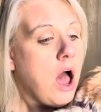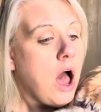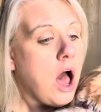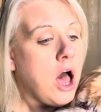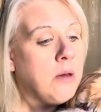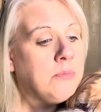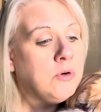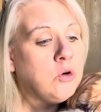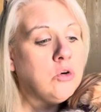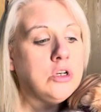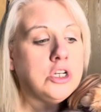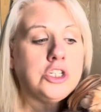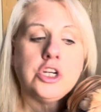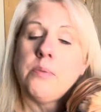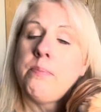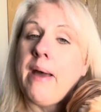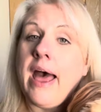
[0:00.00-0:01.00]
Um, who
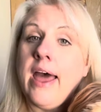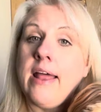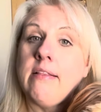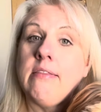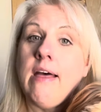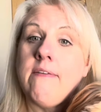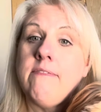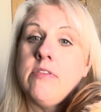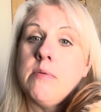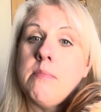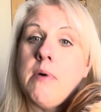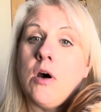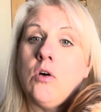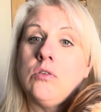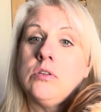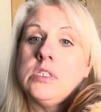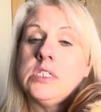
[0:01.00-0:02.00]
does your pet love the
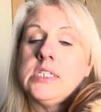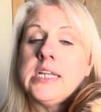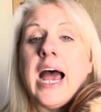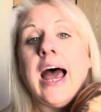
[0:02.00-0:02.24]
most?